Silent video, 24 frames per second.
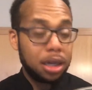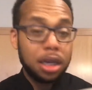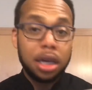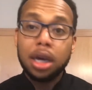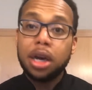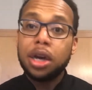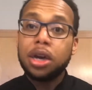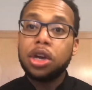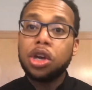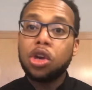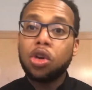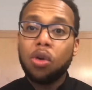
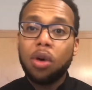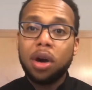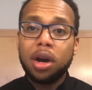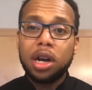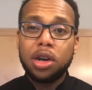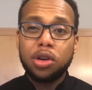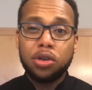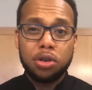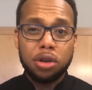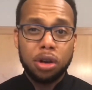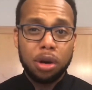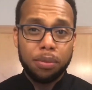You want to do
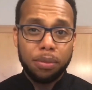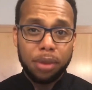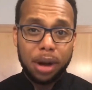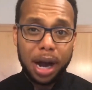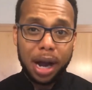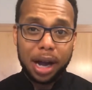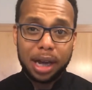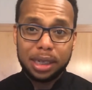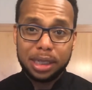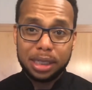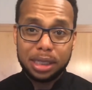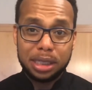your
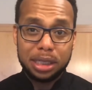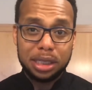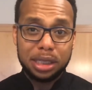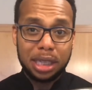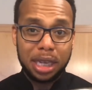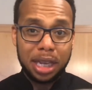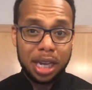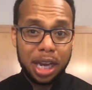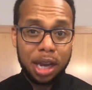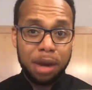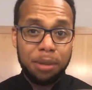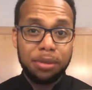broccoli steamed,